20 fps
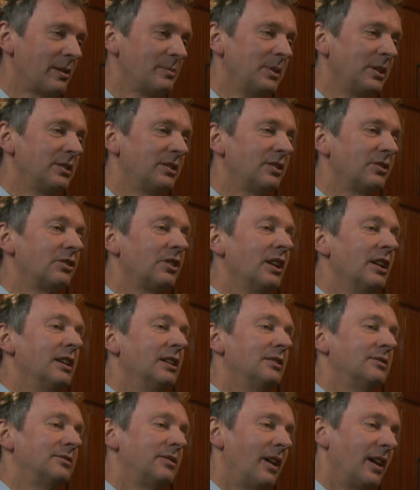I mean, there's
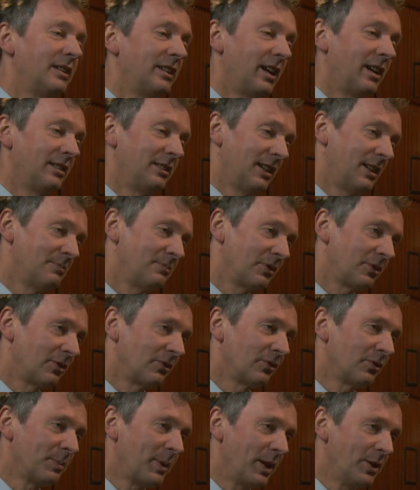finite numbers
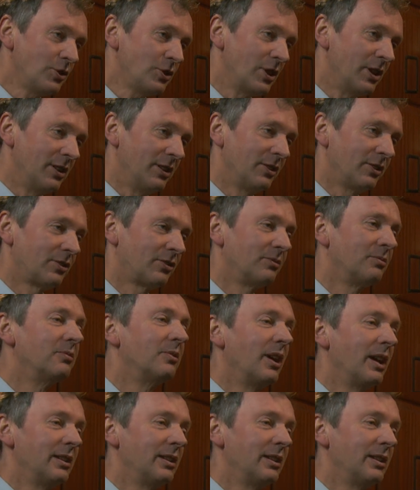of species sure.